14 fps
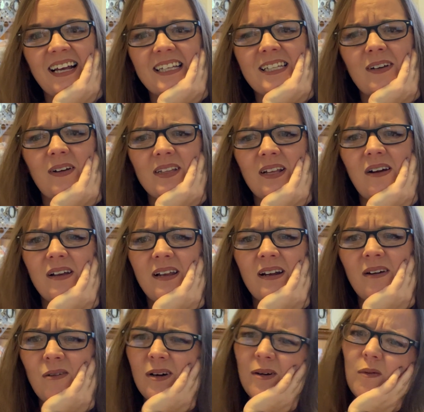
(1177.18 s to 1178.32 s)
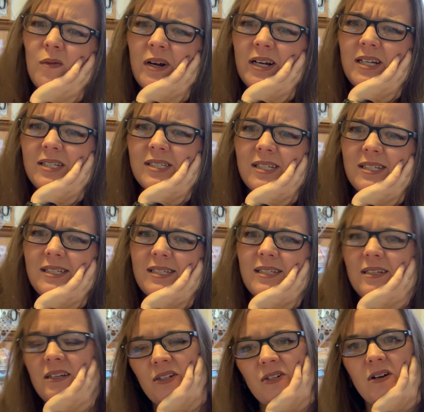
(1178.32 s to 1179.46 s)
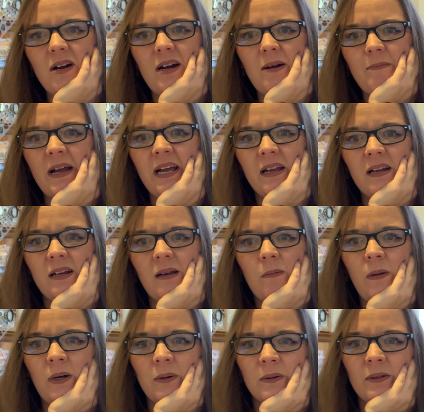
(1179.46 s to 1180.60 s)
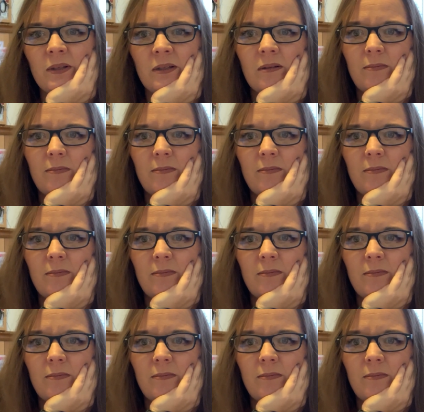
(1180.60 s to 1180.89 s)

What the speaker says: So I thought, you know what, why not just try my hand at both?